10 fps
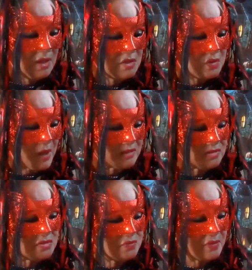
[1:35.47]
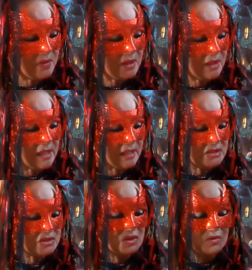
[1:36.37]
Tractors were then
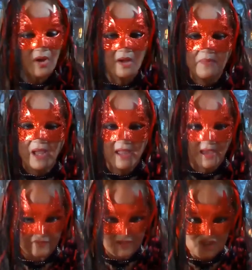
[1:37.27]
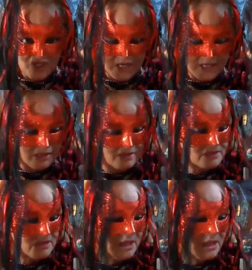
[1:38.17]
connected to the rock by heavy
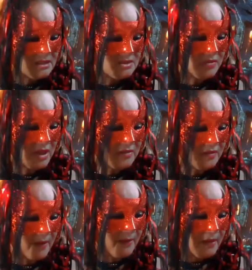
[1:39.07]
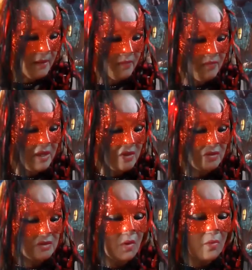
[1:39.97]
chains so that they
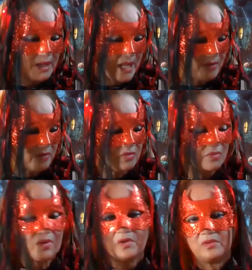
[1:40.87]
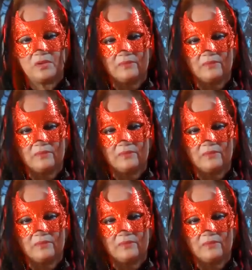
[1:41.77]
could tow it out of the road.